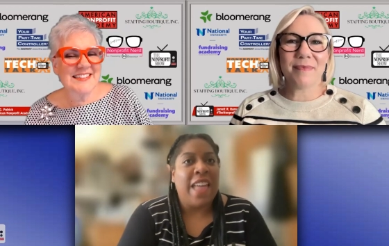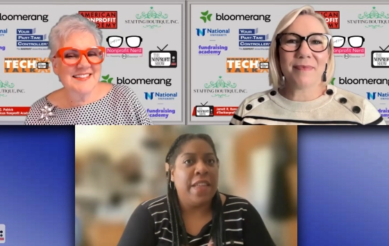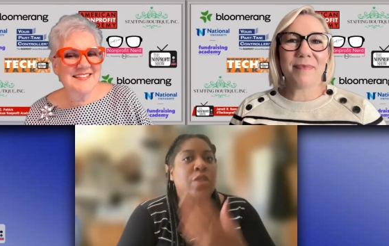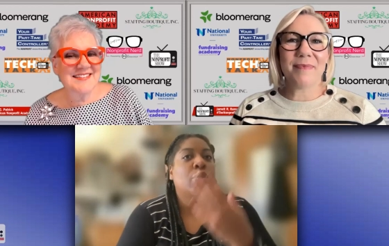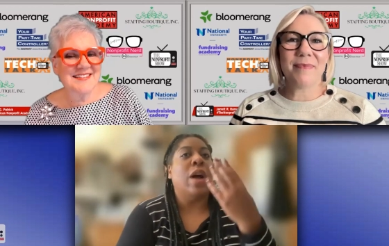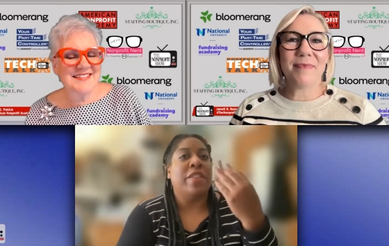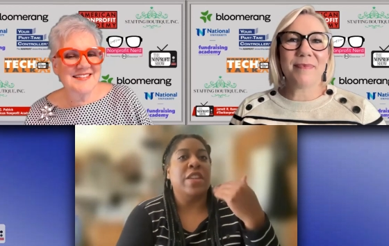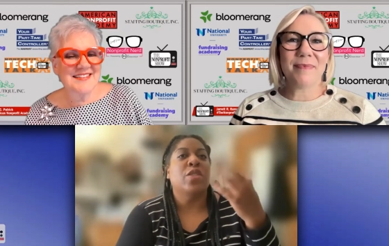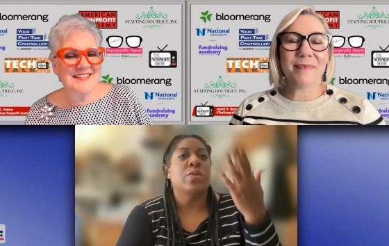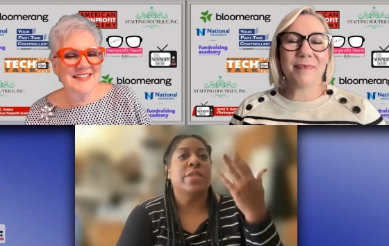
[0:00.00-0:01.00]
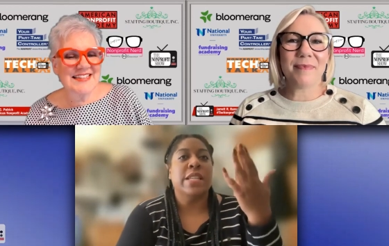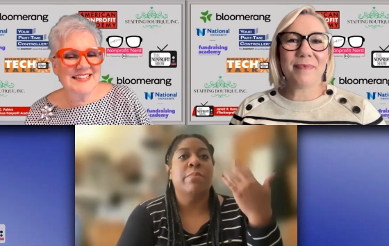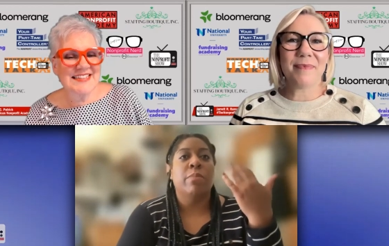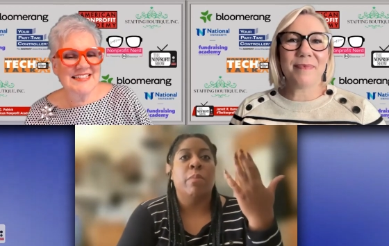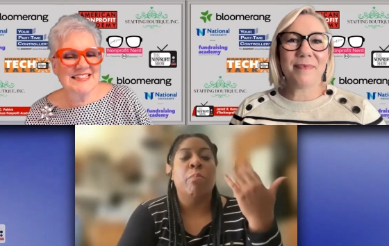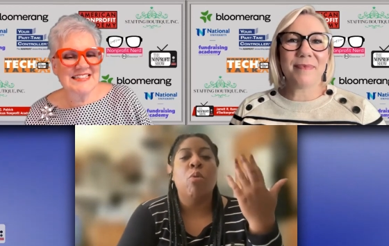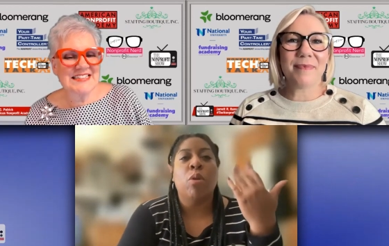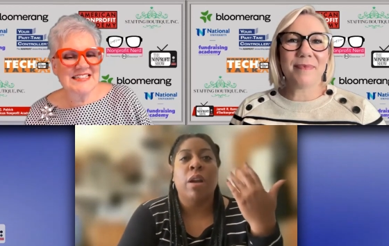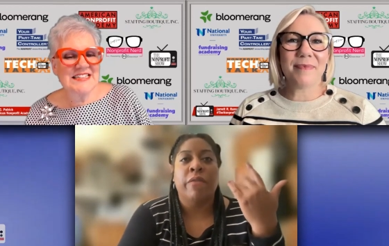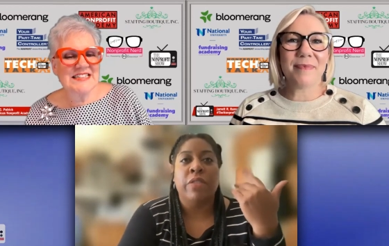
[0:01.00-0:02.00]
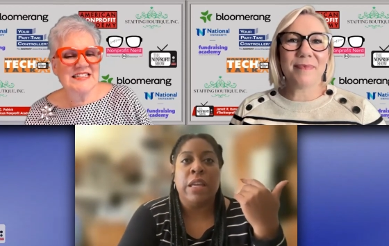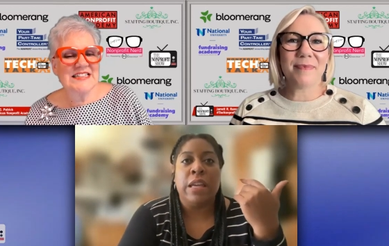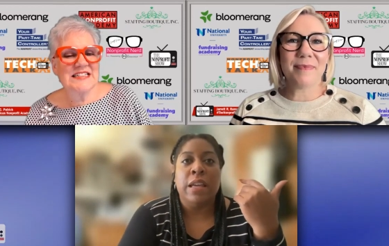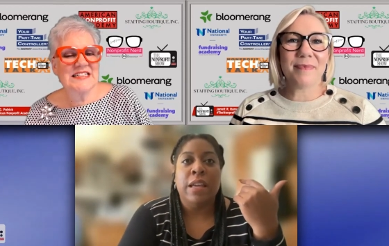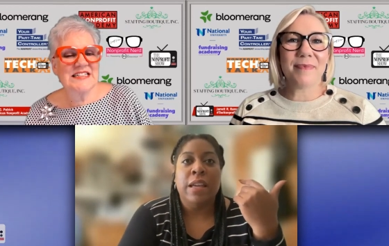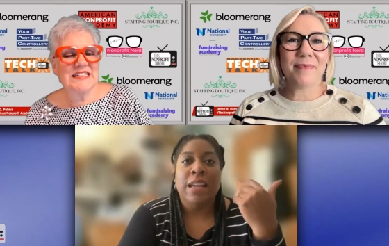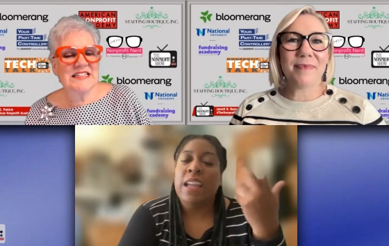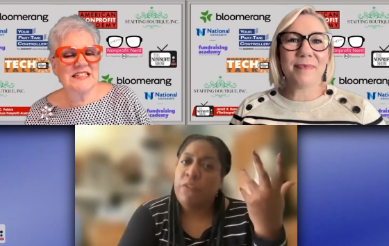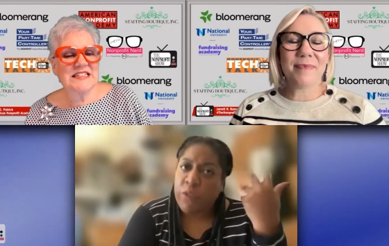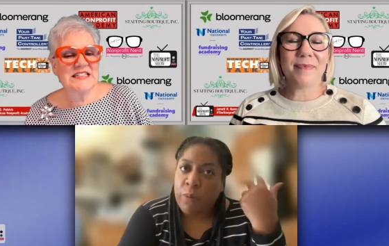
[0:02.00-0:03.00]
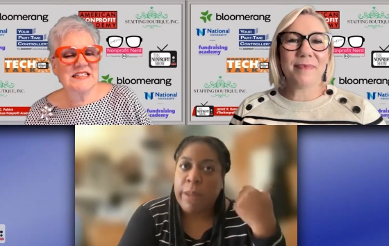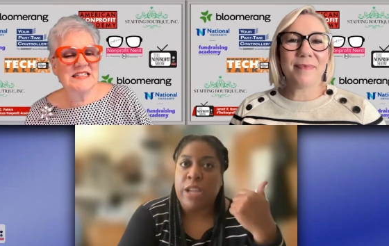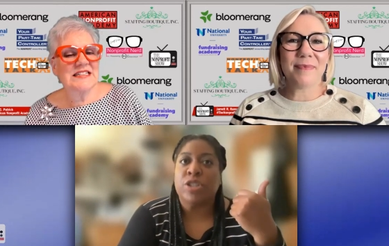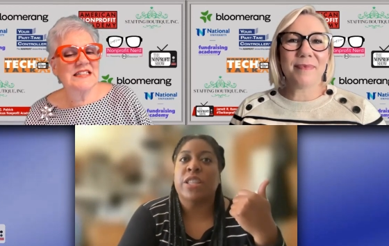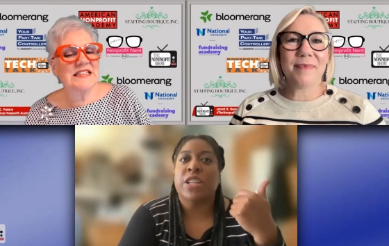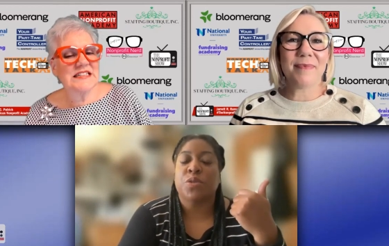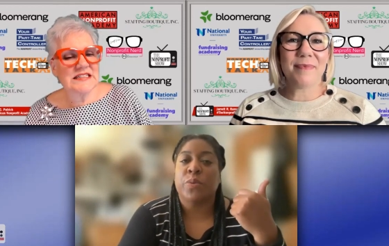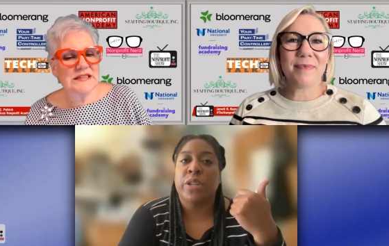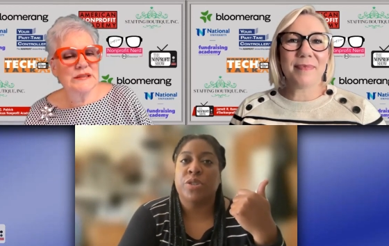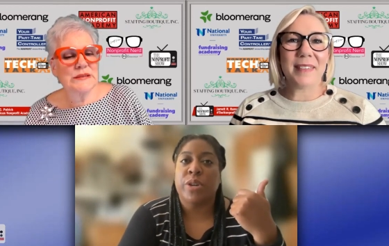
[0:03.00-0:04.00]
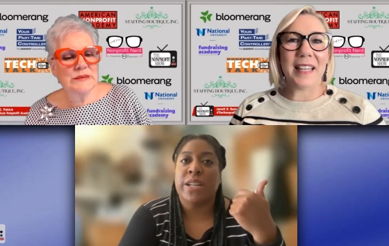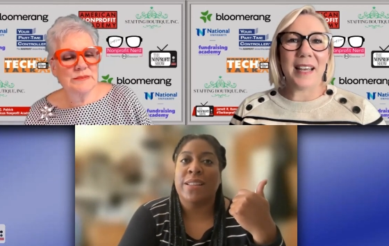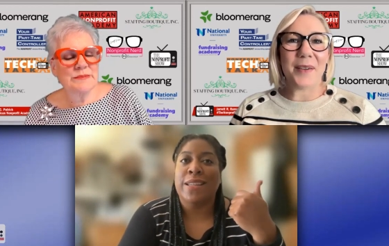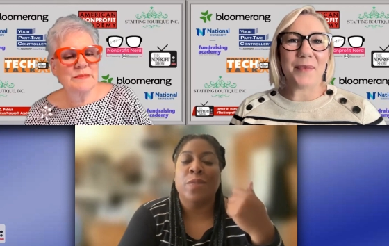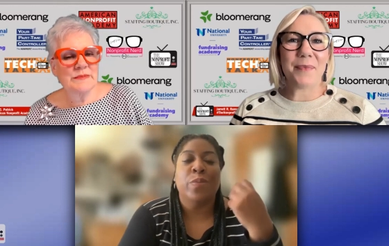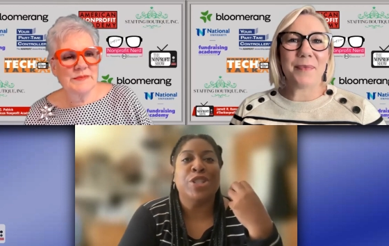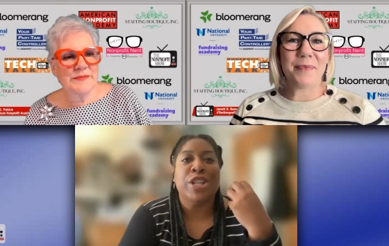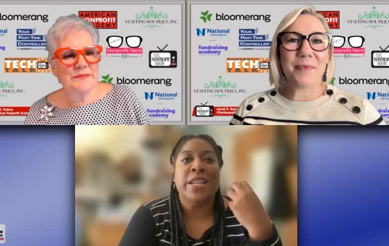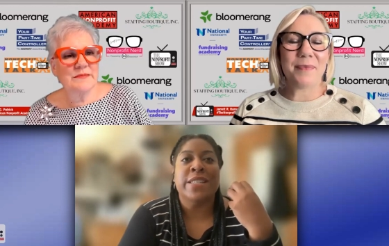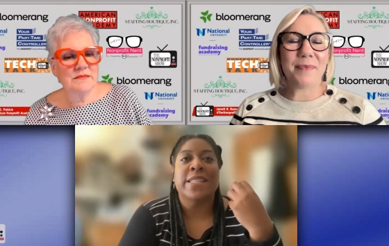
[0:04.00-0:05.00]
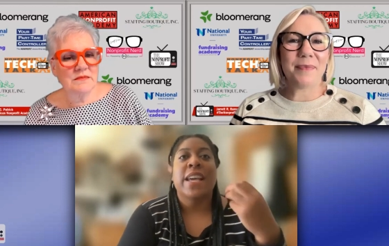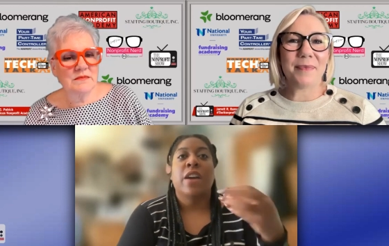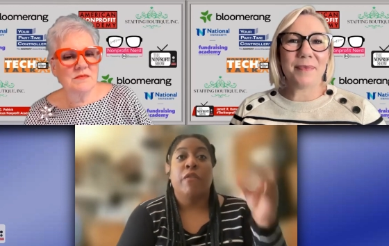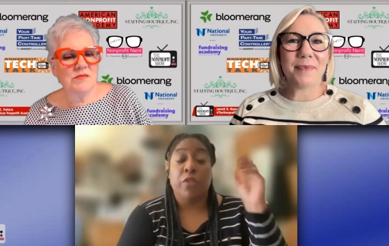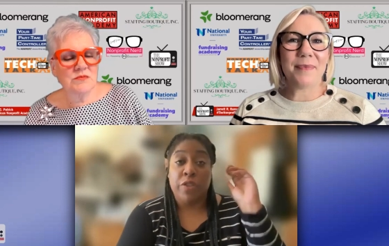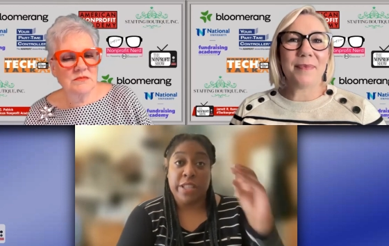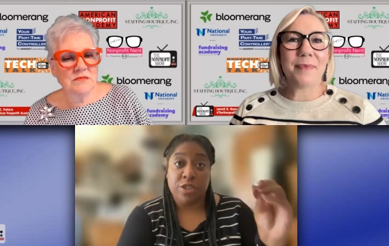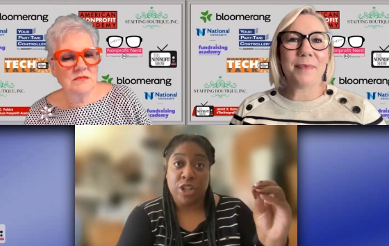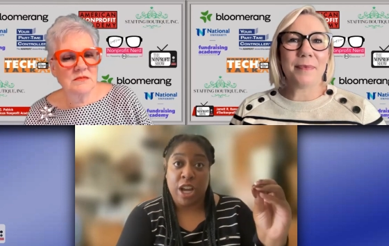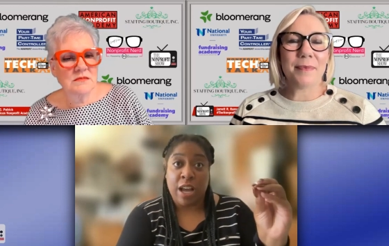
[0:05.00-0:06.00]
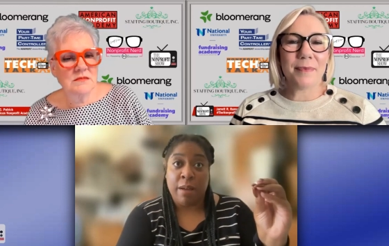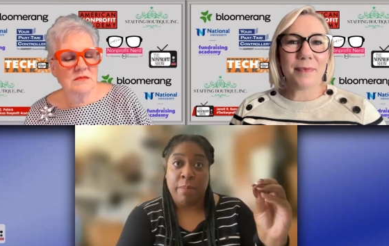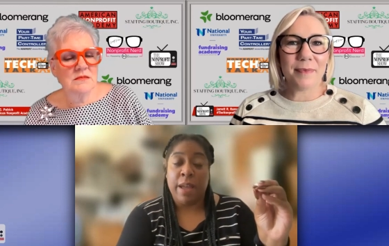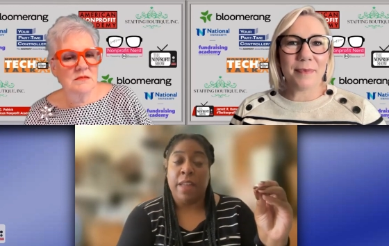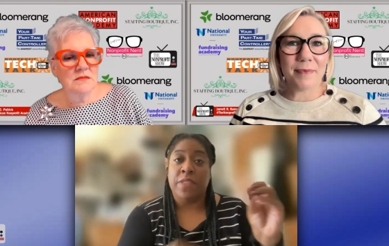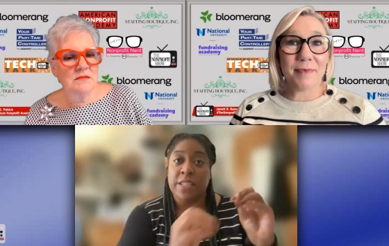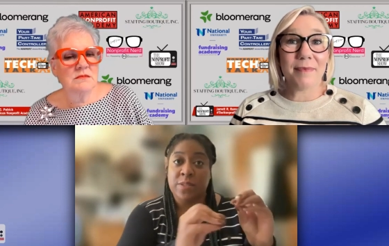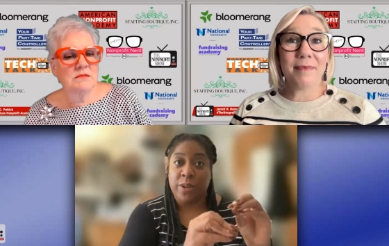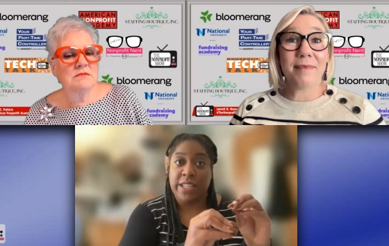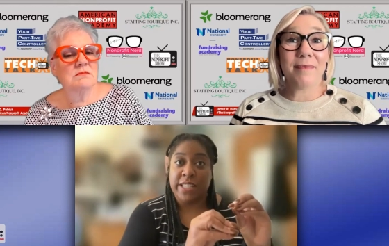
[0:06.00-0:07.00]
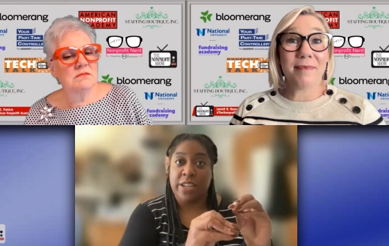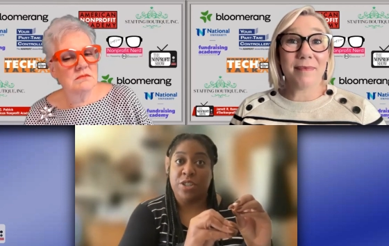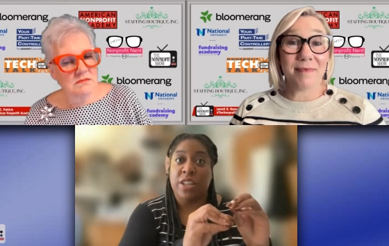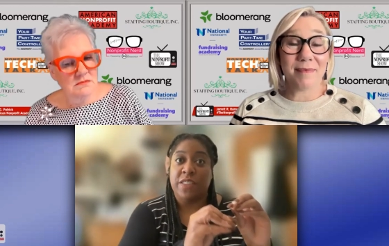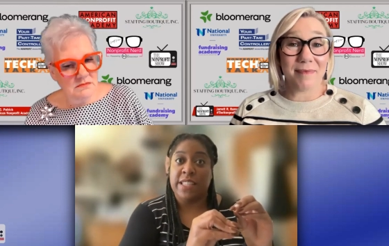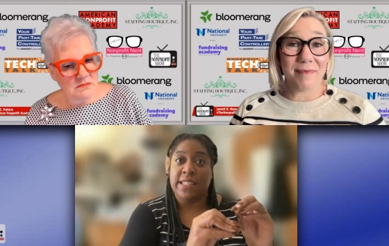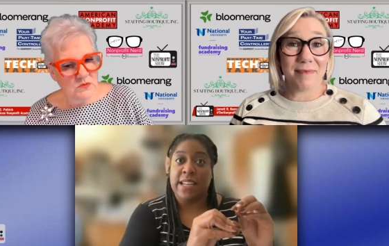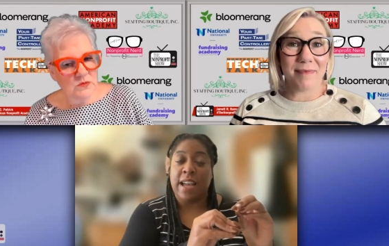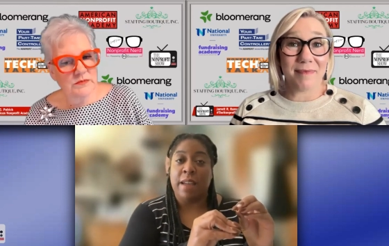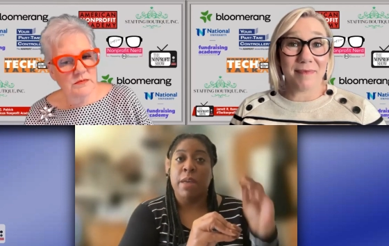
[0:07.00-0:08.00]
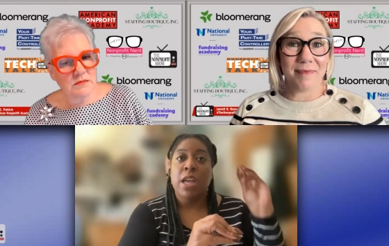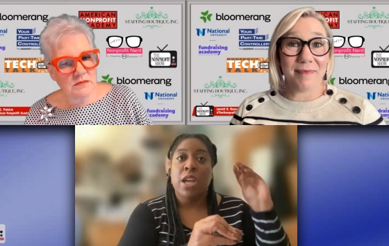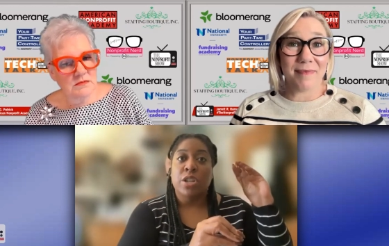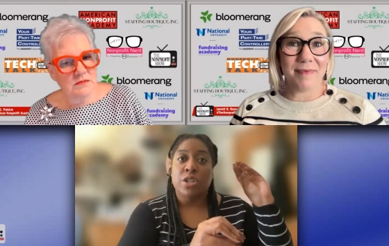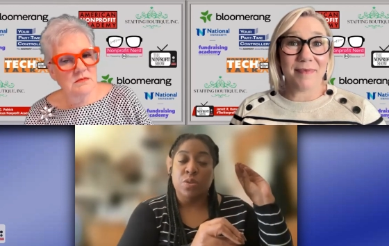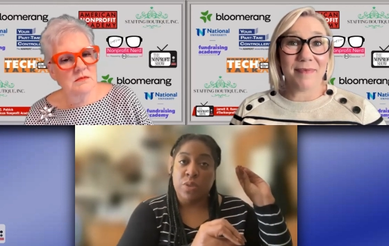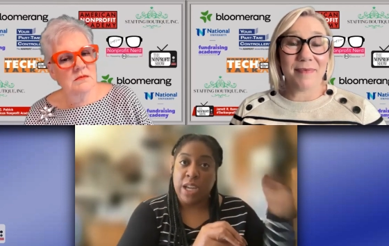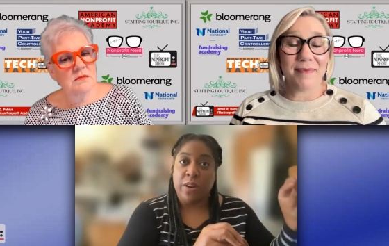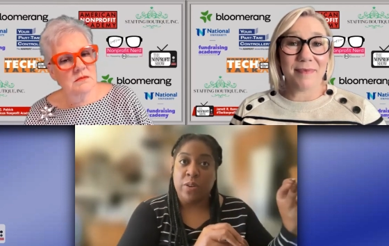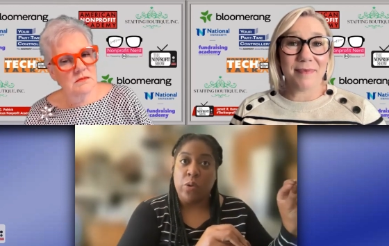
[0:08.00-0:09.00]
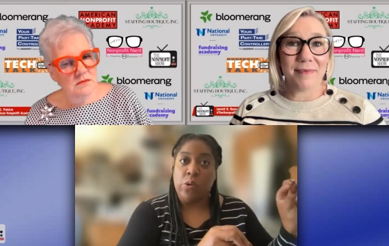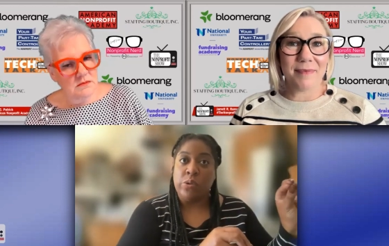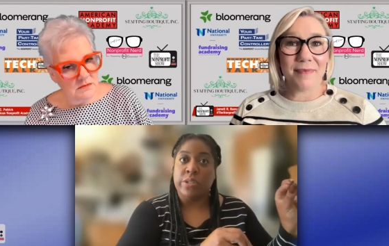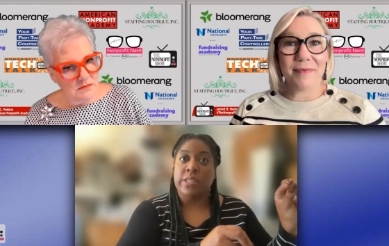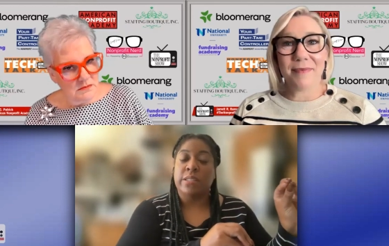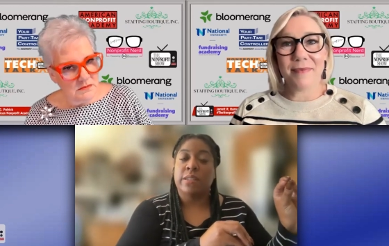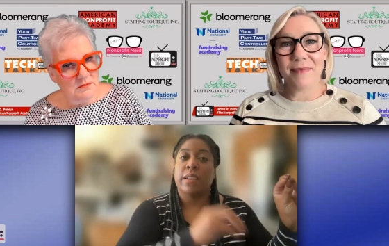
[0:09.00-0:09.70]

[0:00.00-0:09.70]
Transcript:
Speaker 1: and then you'll i think you'll see more of the information that you're really trying to glean which is mm-hmm. for this job at this organization at this time do their goals